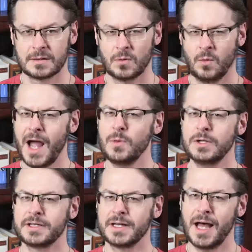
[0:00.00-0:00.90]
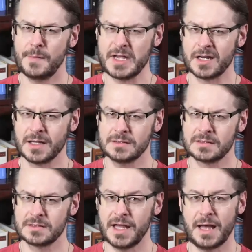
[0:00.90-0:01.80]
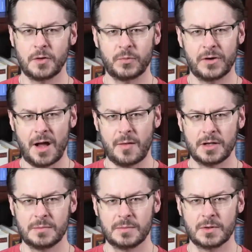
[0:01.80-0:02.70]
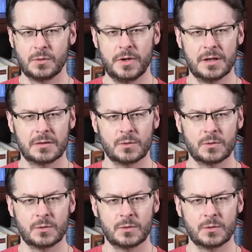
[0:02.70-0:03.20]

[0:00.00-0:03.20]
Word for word: Why would communists have a problem with